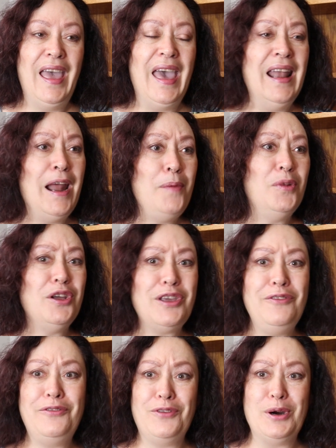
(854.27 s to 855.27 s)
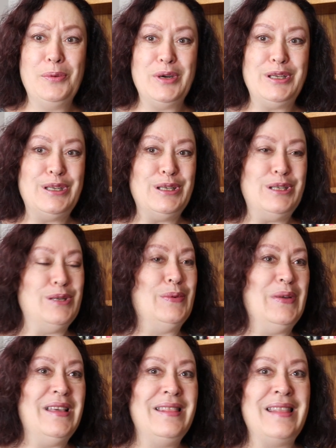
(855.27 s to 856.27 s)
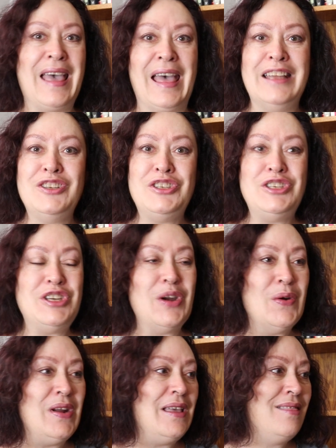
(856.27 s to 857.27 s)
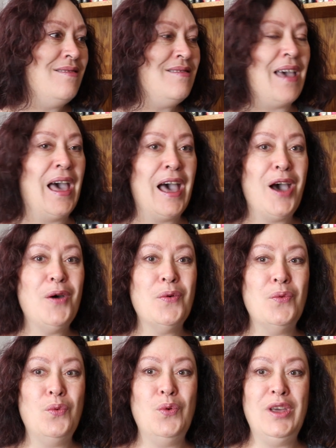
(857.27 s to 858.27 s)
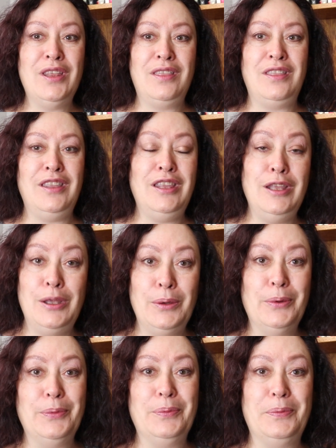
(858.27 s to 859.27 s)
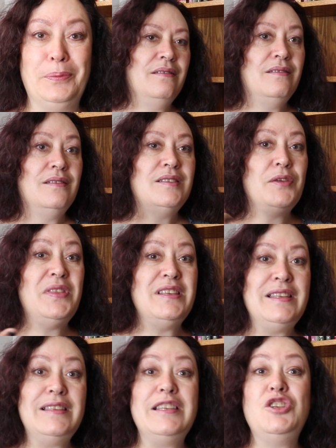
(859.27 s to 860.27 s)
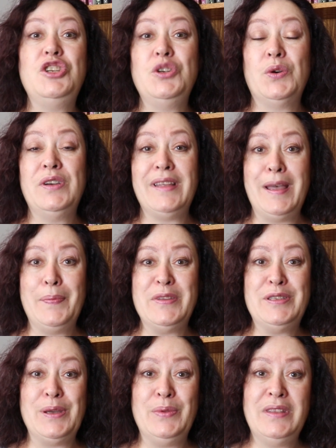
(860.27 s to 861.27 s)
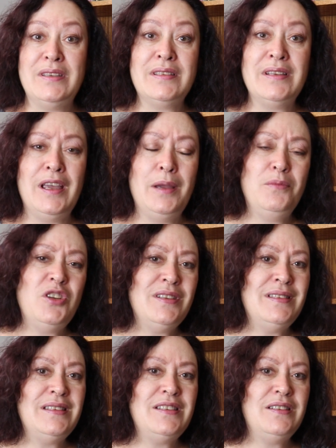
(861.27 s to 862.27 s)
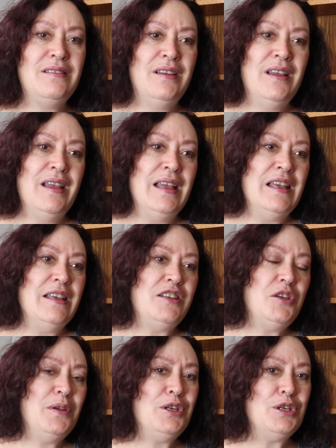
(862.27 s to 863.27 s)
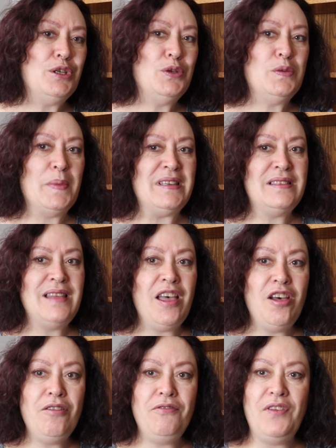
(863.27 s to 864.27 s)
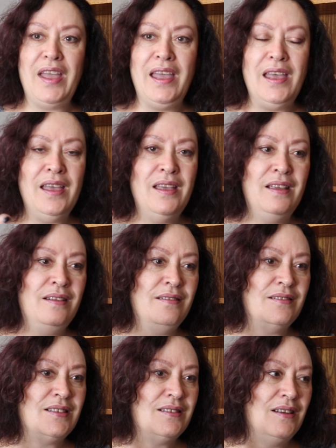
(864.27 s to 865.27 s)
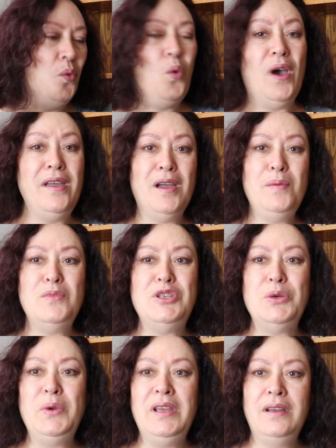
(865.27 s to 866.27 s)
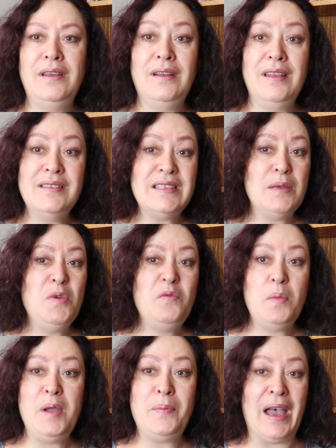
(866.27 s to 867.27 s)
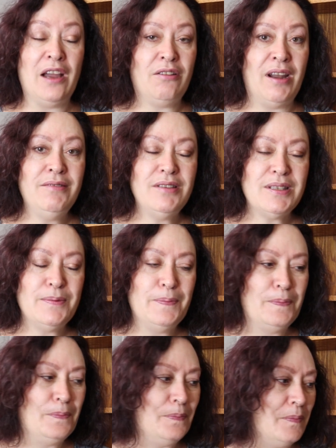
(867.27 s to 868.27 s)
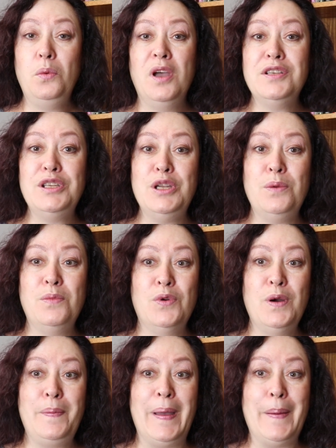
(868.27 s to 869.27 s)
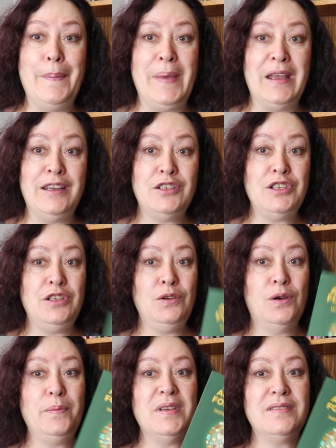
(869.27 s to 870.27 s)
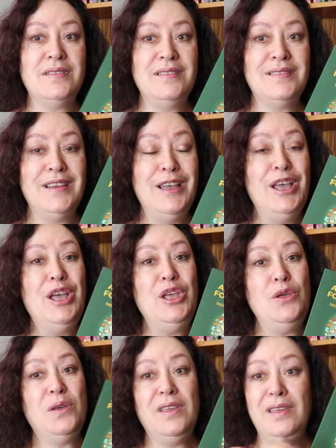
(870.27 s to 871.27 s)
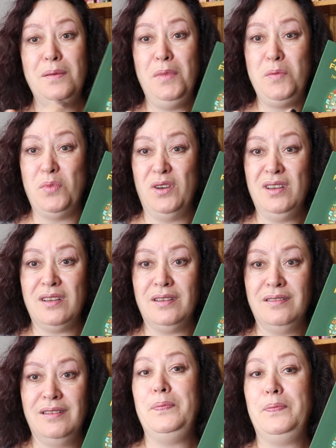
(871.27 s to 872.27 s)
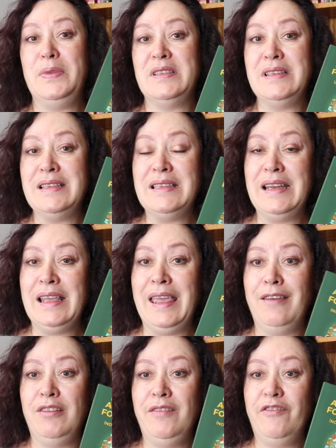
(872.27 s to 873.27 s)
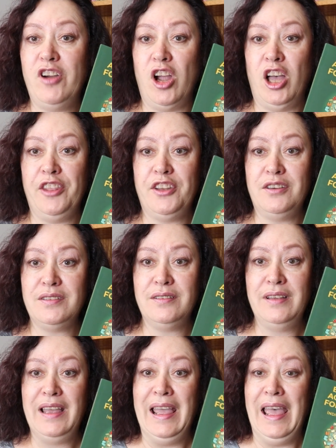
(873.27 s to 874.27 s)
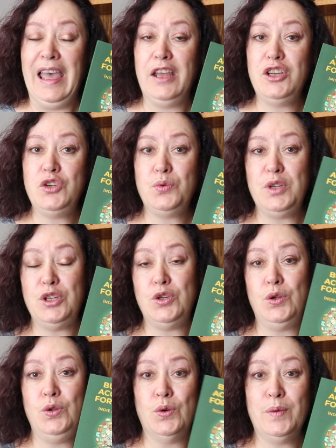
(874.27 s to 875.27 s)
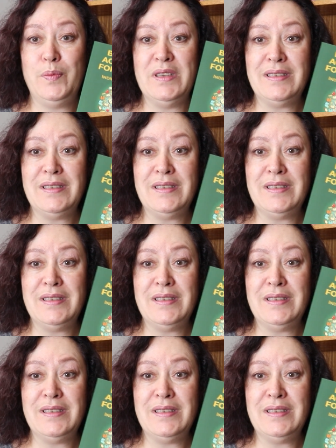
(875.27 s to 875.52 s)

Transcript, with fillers: And I'm looking forward to doing that and sharing that with you. So this is a short episode this time, just to introduce myself and why I'm doing it and some of my background. If you want to know more about managing your business, you can get my book, Business and Accounting for Authors, How to Treat Your